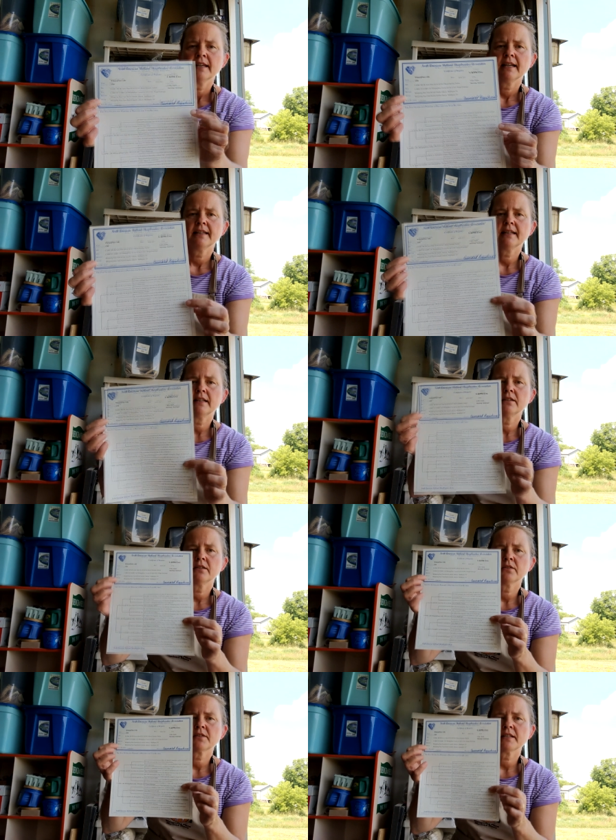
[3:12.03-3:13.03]
and then
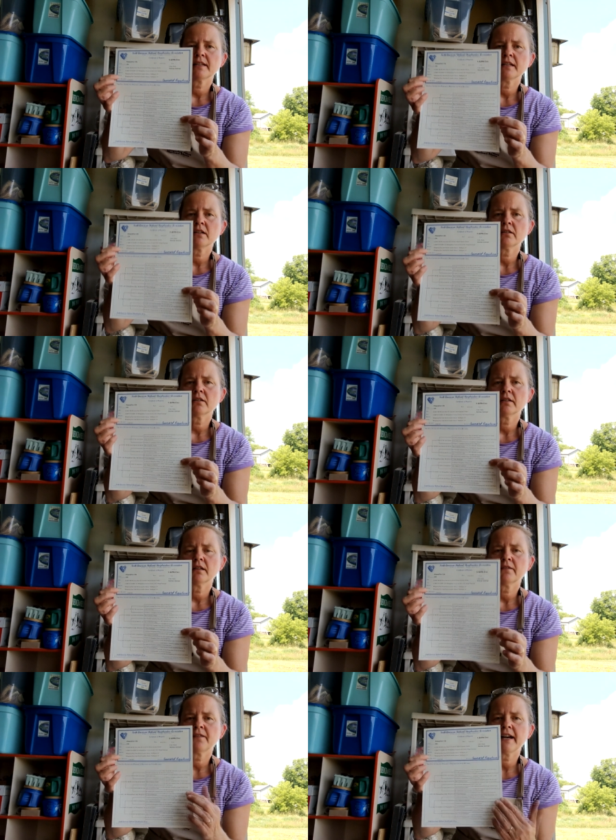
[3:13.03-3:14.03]
you see here
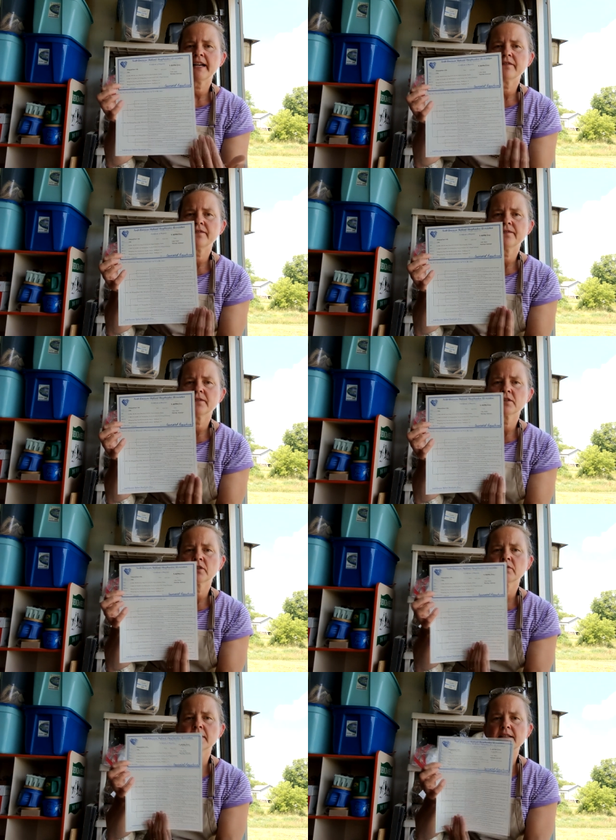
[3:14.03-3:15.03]
five
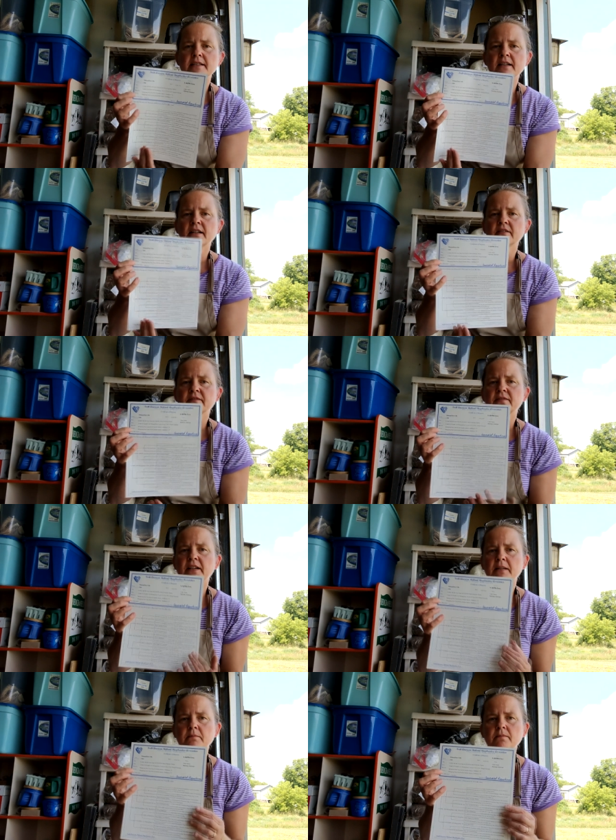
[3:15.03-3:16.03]
degrees of,
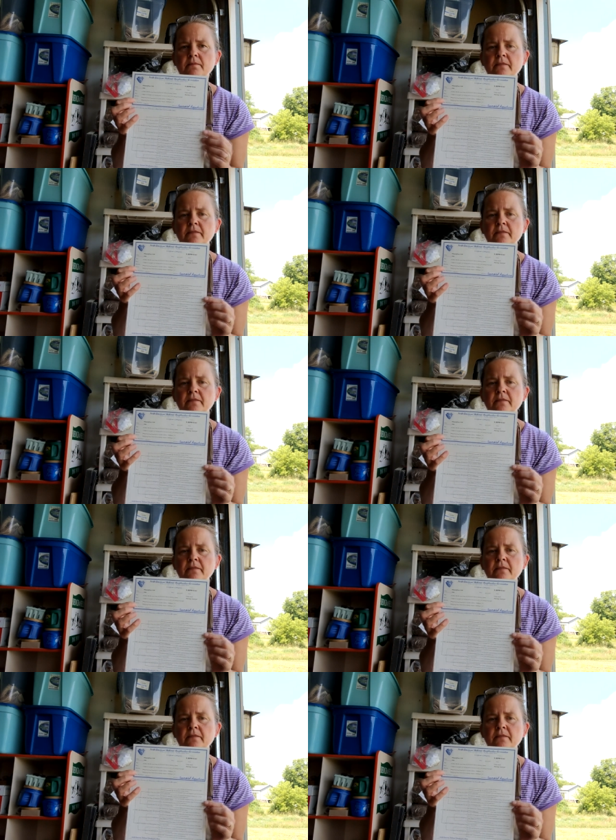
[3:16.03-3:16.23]
um,